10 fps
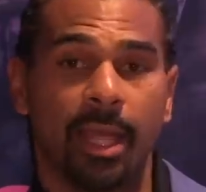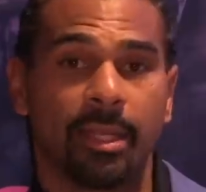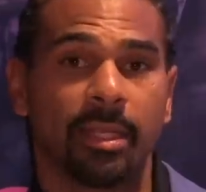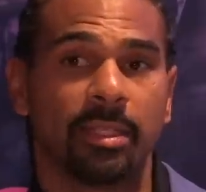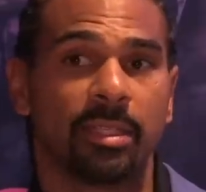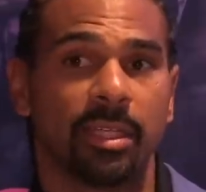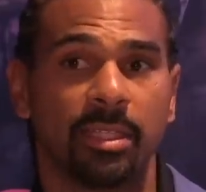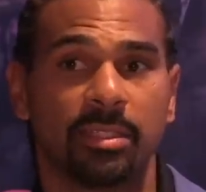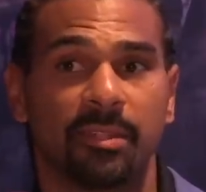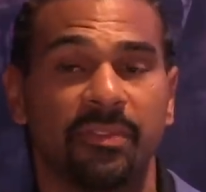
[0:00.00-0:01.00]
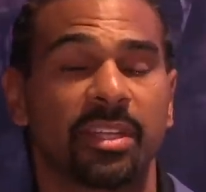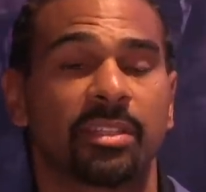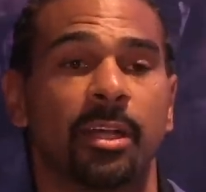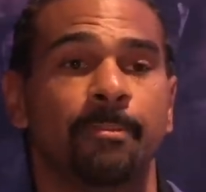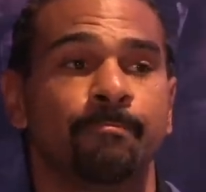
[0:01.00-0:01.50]
and he's the
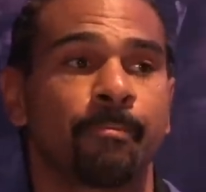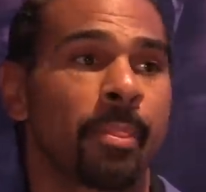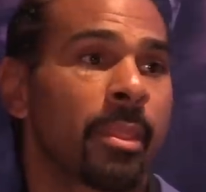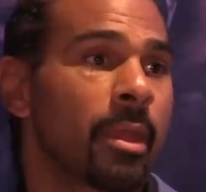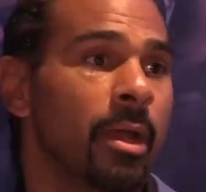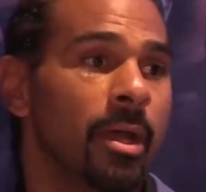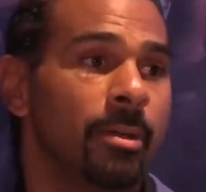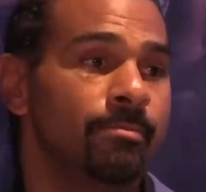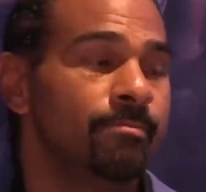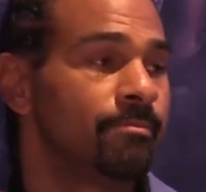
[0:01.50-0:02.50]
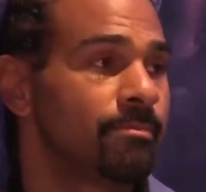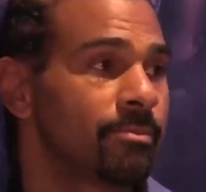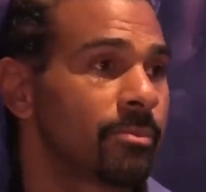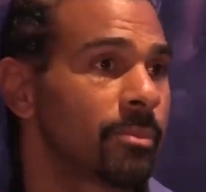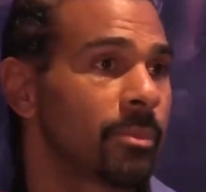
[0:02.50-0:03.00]
victor.
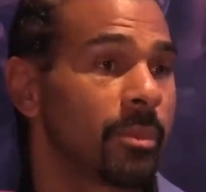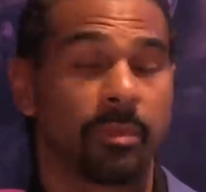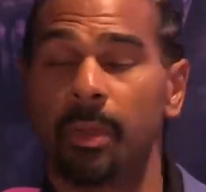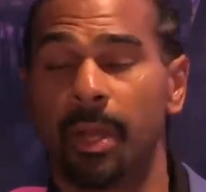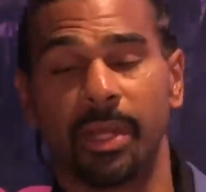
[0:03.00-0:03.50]
But